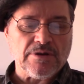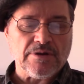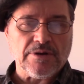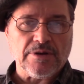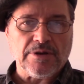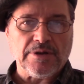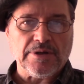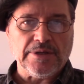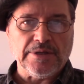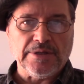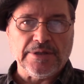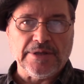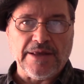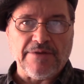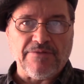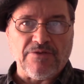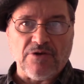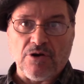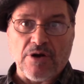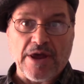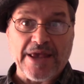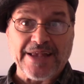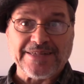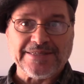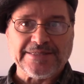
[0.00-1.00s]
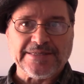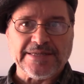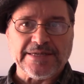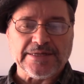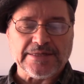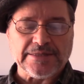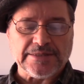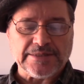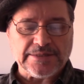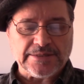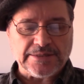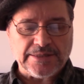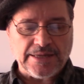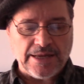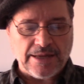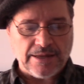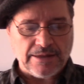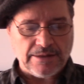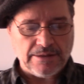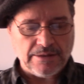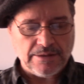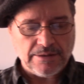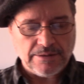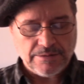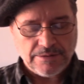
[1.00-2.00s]
never exists then.
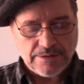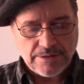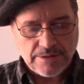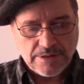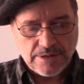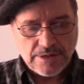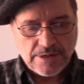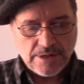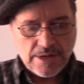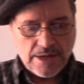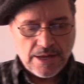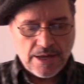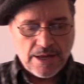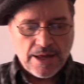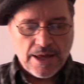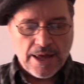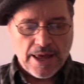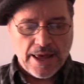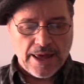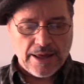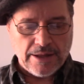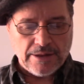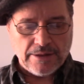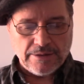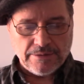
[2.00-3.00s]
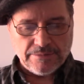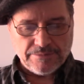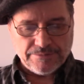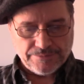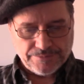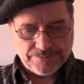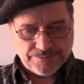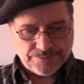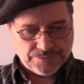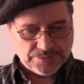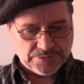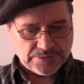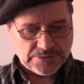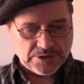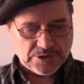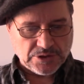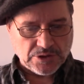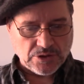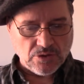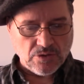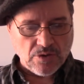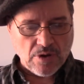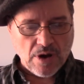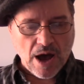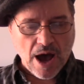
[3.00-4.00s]
And
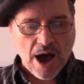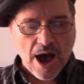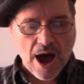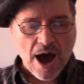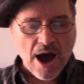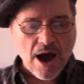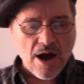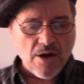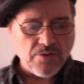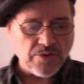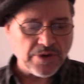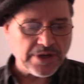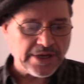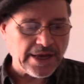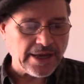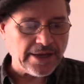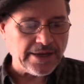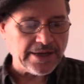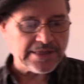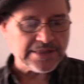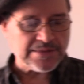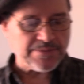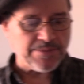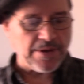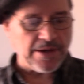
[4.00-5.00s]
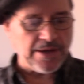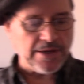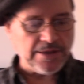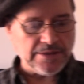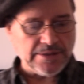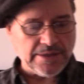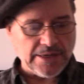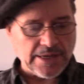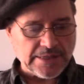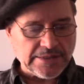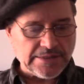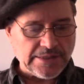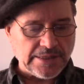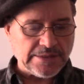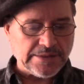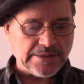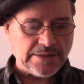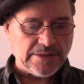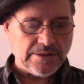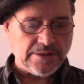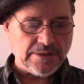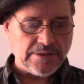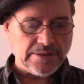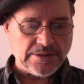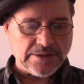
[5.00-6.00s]
so how we can explain the
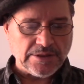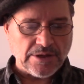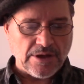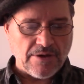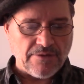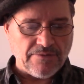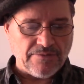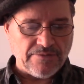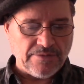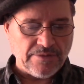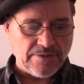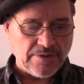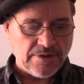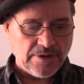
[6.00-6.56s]
existence of